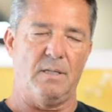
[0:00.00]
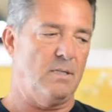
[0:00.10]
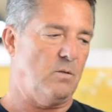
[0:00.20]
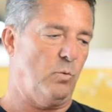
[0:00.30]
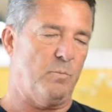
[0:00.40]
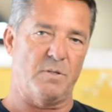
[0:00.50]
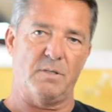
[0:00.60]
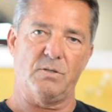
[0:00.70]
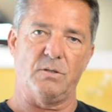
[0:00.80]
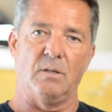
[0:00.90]
is in one
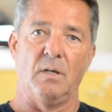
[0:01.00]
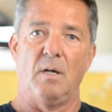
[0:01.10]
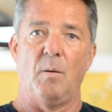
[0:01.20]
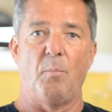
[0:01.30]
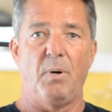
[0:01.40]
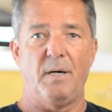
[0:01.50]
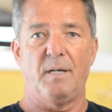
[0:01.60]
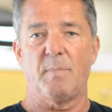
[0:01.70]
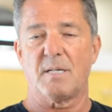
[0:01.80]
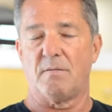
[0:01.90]
position. But
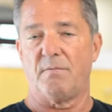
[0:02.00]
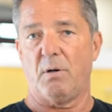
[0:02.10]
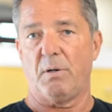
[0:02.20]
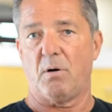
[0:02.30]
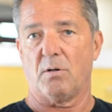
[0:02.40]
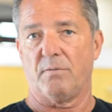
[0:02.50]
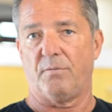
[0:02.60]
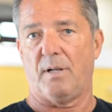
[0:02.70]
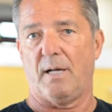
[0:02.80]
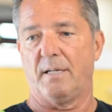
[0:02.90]
it makes it very hard to
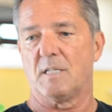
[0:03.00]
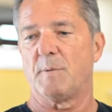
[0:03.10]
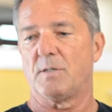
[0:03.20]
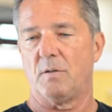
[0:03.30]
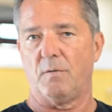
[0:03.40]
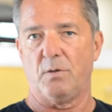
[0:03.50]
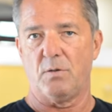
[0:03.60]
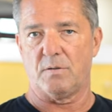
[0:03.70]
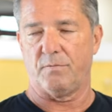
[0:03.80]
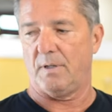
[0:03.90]
fly, especially if you're
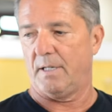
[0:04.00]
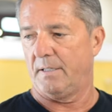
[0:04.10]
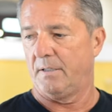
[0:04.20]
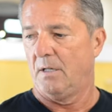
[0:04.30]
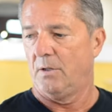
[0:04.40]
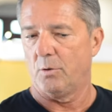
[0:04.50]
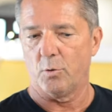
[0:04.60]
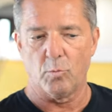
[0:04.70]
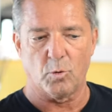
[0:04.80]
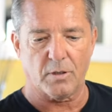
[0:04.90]
used to flying your
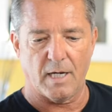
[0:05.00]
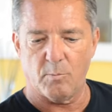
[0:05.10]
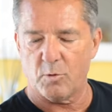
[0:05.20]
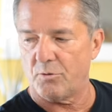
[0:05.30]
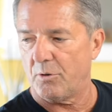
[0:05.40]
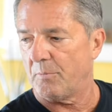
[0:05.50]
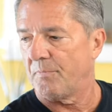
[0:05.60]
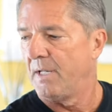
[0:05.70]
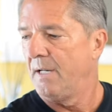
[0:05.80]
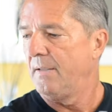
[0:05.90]
normal camera drone.
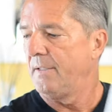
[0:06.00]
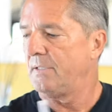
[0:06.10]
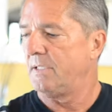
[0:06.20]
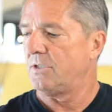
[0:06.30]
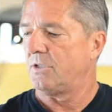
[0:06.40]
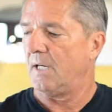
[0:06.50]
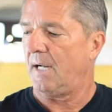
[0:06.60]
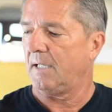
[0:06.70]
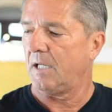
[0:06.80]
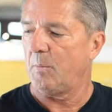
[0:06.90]
Then
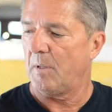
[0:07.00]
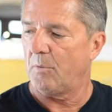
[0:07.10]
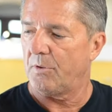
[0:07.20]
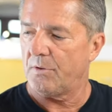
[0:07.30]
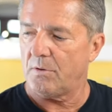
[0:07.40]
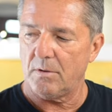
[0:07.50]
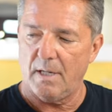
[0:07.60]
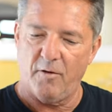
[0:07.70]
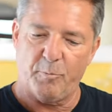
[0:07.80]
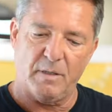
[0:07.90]
DJI came out with their
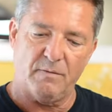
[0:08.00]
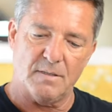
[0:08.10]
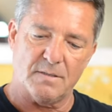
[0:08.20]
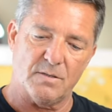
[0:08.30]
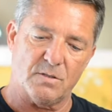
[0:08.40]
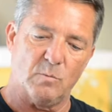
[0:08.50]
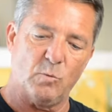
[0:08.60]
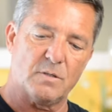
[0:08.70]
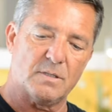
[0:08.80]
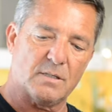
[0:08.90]
FPV system
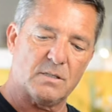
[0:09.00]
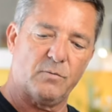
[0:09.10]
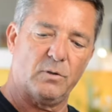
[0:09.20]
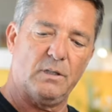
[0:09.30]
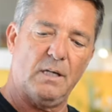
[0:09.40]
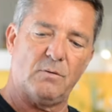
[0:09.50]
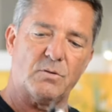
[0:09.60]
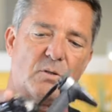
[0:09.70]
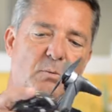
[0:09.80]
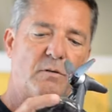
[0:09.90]
with six different
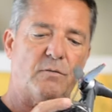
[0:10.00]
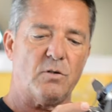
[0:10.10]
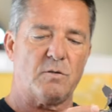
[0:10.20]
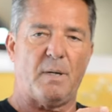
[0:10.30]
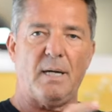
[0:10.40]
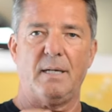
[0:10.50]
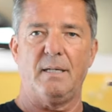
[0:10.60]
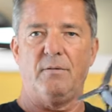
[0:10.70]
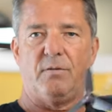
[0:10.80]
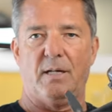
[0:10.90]
levels. So when you first buy
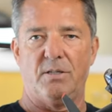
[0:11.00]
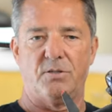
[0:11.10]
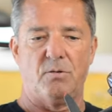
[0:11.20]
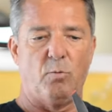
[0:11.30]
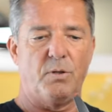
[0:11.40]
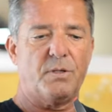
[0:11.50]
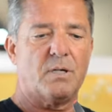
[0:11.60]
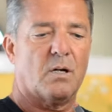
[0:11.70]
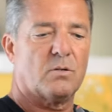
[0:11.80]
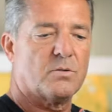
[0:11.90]
it, it flies with the
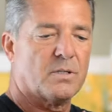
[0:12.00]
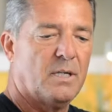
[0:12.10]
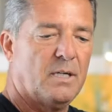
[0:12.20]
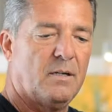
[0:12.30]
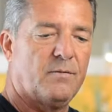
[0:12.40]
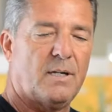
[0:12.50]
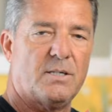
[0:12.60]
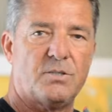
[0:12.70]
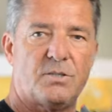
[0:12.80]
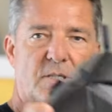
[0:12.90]
goggles, it
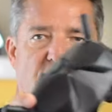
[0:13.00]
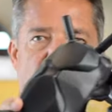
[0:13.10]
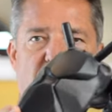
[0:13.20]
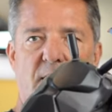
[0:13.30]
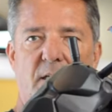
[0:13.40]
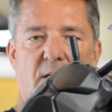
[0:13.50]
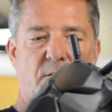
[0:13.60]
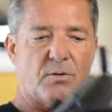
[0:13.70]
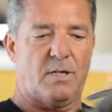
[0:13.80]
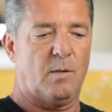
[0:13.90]
flies just like any
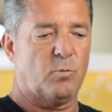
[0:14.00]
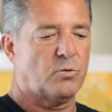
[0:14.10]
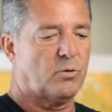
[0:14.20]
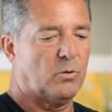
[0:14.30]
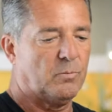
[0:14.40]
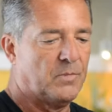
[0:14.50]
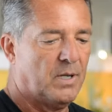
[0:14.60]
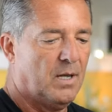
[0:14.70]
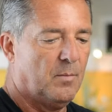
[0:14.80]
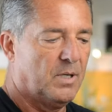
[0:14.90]
other camera drone.
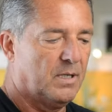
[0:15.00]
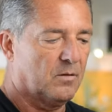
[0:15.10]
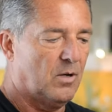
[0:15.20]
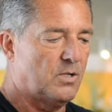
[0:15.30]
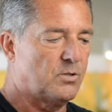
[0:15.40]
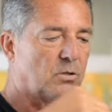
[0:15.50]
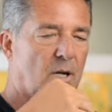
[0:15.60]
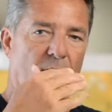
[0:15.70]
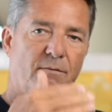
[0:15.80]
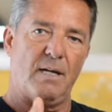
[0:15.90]
But it, as you
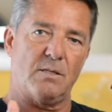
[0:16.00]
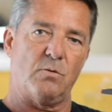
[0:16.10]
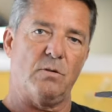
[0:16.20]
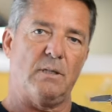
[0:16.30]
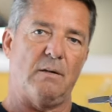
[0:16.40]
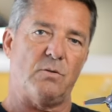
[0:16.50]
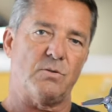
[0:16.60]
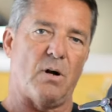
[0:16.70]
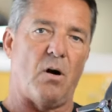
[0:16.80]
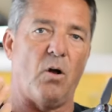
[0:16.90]
advance through the
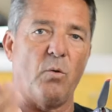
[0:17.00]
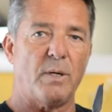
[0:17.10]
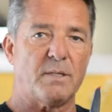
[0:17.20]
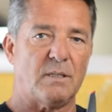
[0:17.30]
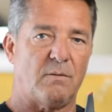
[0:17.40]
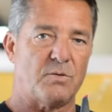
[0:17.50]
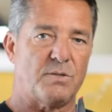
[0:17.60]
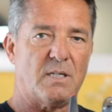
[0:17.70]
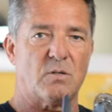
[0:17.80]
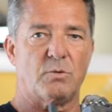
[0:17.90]
levels, all the way to level
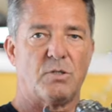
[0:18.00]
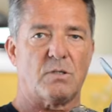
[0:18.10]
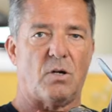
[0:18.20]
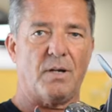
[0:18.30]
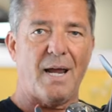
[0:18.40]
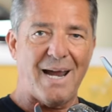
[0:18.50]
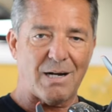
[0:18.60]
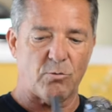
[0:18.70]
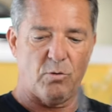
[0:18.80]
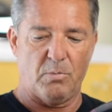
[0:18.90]
six, which is called
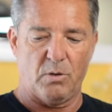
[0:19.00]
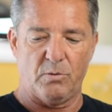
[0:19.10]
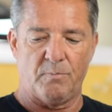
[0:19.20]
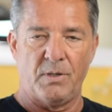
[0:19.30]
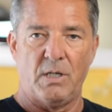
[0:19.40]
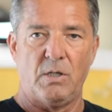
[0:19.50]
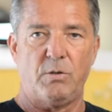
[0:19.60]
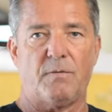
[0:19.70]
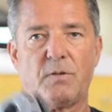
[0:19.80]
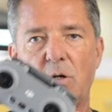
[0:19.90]
acro mode,
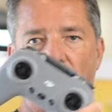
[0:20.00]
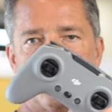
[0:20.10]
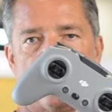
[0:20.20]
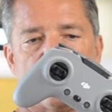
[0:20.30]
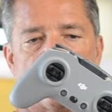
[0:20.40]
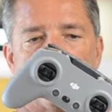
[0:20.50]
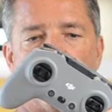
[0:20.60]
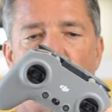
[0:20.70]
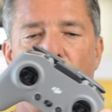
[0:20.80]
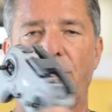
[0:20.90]
you have to go into the
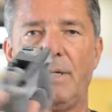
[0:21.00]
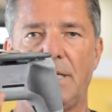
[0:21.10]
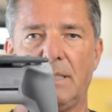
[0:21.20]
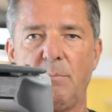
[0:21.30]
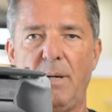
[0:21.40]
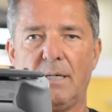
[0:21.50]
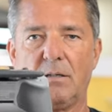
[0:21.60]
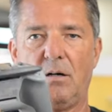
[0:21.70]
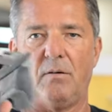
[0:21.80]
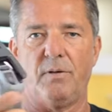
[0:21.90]
controller, take the back
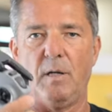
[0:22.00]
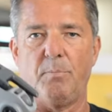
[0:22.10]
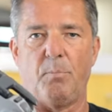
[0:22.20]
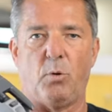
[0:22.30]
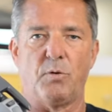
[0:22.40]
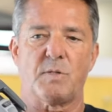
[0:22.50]
off, and pull the